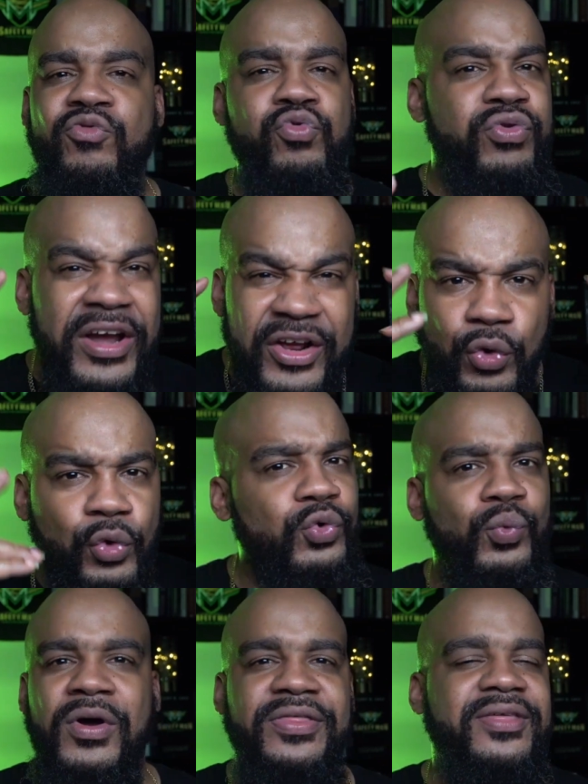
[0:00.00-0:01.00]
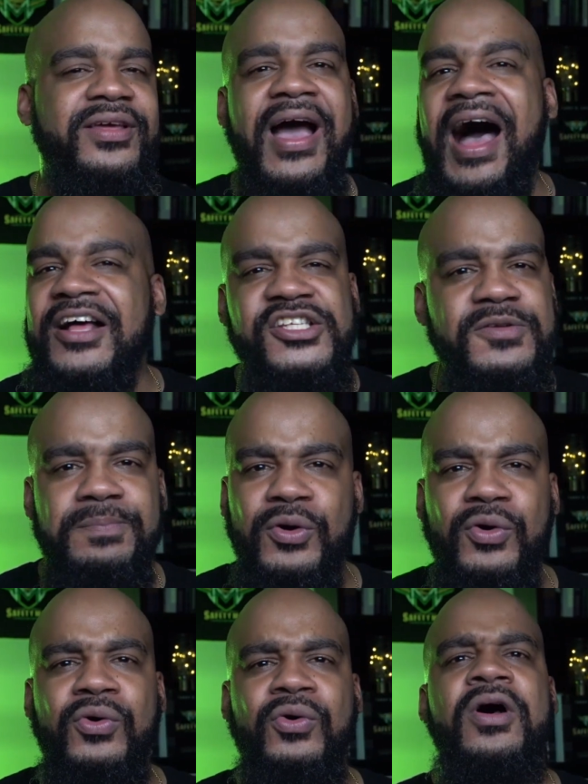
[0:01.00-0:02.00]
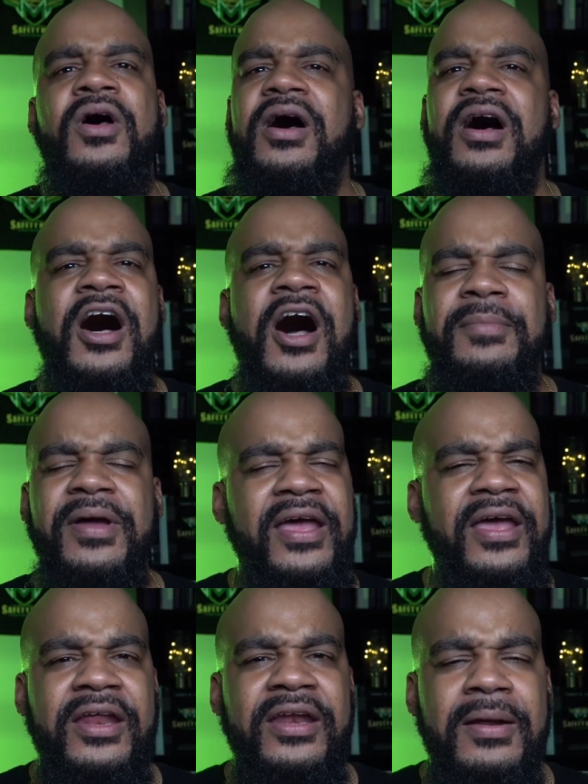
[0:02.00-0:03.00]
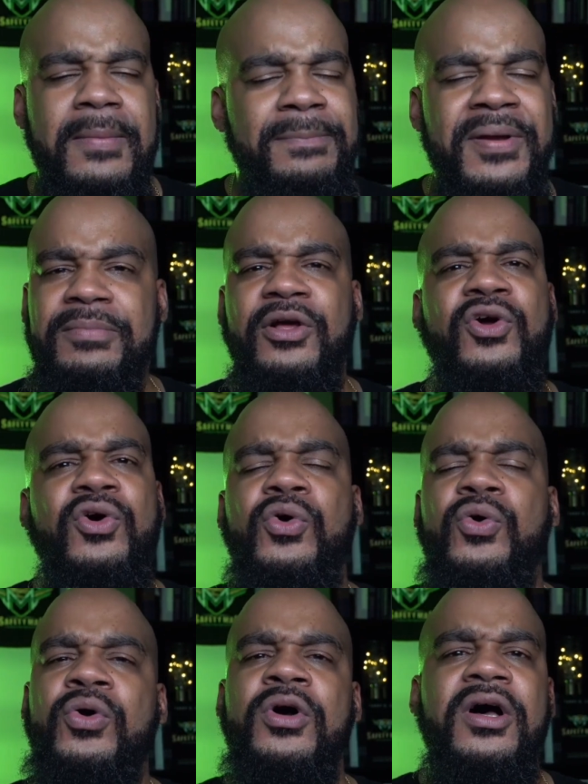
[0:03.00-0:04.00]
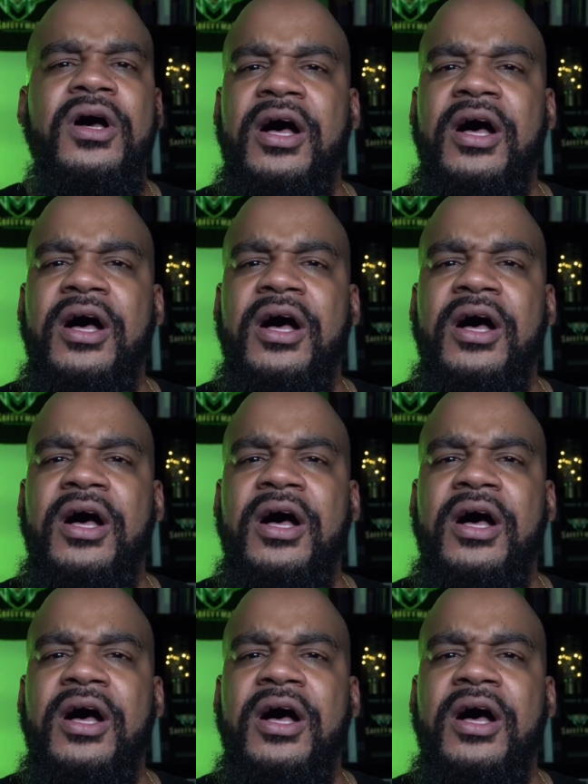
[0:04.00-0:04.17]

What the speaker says: riddled with gospel and biblical